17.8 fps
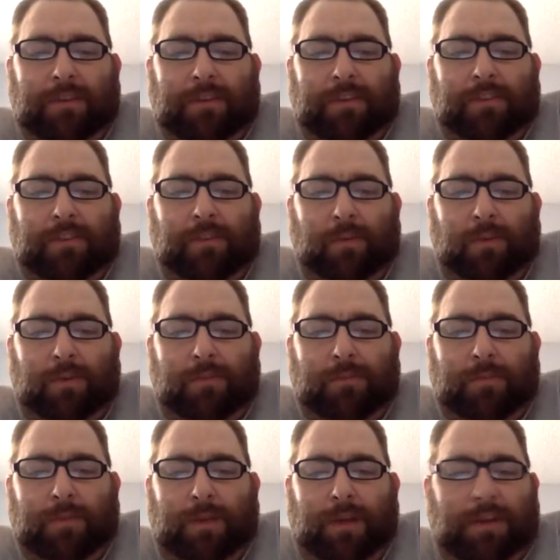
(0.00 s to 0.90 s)
It scores
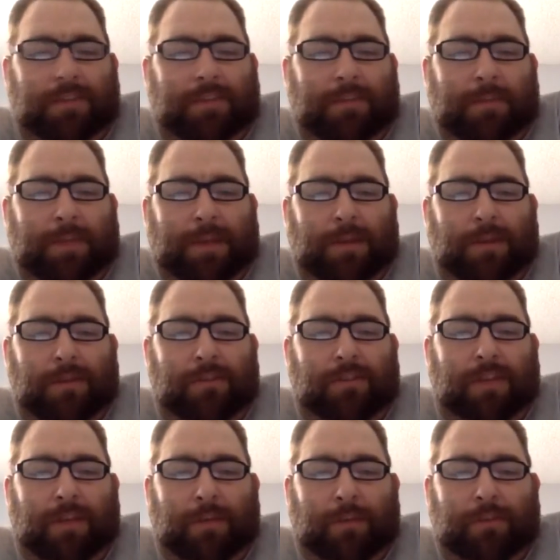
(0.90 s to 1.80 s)
Austin Meadows
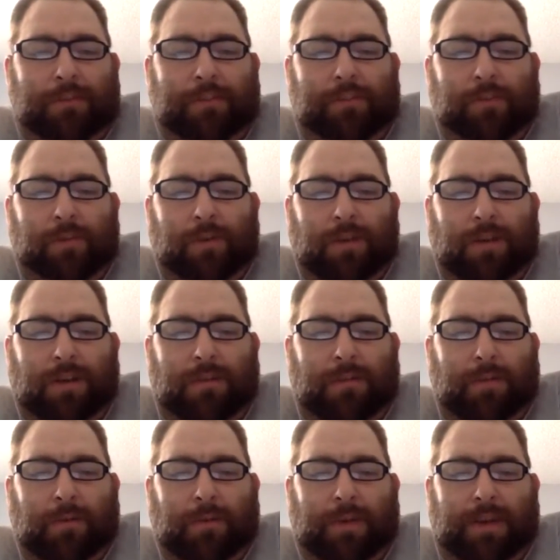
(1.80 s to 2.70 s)
doubles to score on
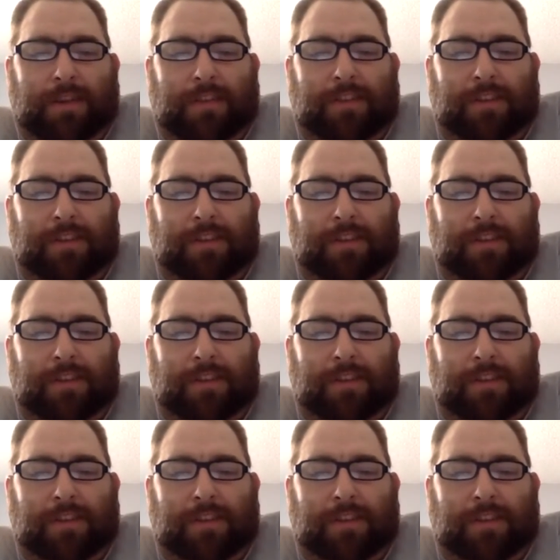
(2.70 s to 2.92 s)
Perez.